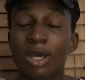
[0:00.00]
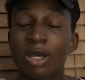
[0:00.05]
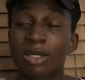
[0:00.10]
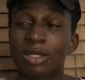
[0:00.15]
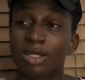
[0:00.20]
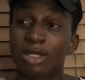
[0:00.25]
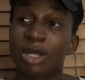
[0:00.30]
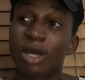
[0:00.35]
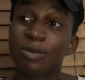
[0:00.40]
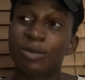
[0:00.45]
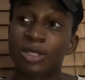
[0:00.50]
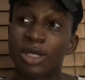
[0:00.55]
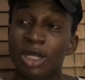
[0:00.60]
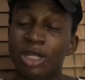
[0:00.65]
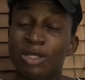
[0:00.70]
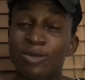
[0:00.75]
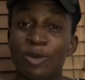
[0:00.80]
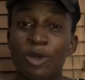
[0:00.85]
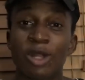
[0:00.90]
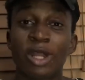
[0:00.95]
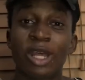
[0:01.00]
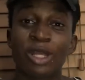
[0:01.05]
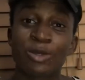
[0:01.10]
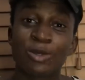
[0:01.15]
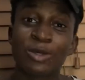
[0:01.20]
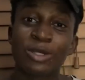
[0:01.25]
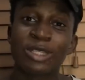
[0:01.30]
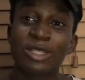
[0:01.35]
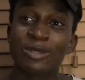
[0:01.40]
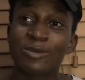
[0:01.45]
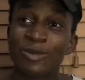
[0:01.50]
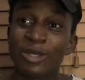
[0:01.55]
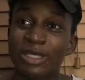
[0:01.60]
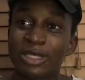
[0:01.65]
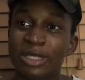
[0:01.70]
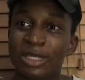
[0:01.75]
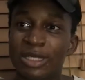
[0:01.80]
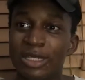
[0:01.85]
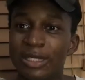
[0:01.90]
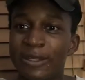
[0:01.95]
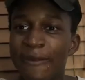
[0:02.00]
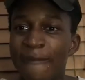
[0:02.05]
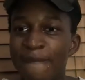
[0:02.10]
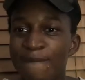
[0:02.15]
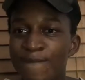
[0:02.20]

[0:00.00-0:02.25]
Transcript: Snapchat spotlight. So this is basically